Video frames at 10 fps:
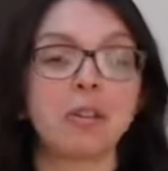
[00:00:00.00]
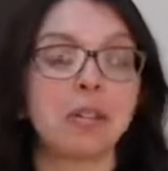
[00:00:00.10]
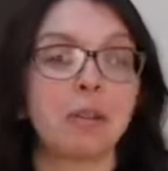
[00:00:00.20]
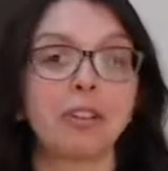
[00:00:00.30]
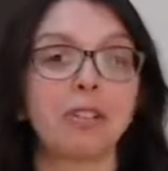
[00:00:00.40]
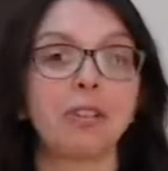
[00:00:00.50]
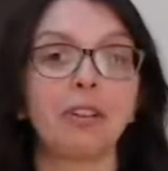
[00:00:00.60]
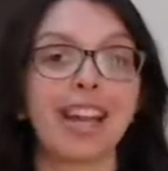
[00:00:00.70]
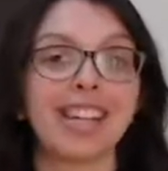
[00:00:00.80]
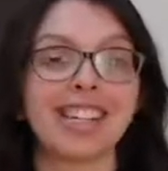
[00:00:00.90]
of spiritual
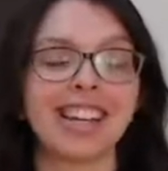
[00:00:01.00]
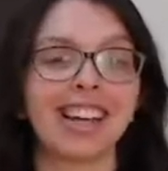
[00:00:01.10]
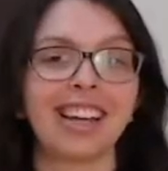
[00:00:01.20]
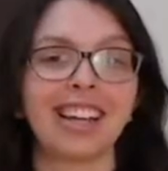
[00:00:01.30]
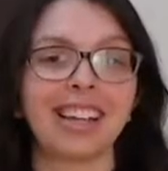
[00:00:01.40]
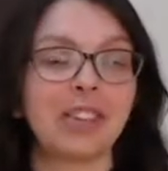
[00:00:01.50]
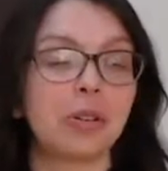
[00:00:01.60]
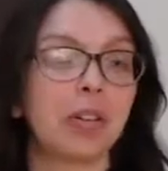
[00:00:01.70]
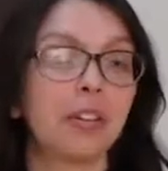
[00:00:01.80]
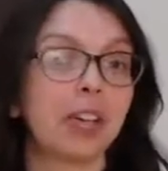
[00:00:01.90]
friend that you
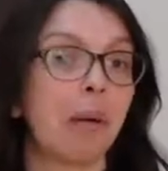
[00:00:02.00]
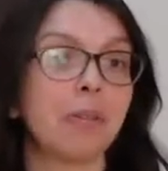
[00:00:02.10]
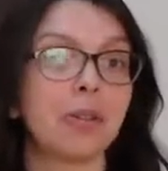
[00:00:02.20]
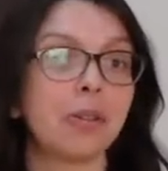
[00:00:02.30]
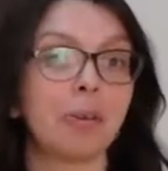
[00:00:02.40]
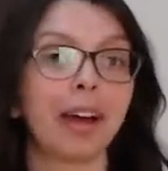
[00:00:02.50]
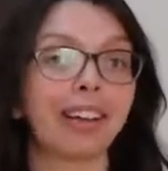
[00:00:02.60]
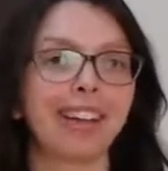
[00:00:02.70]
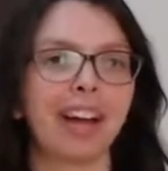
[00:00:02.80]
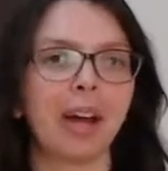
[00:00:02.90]
sort of look up to as well,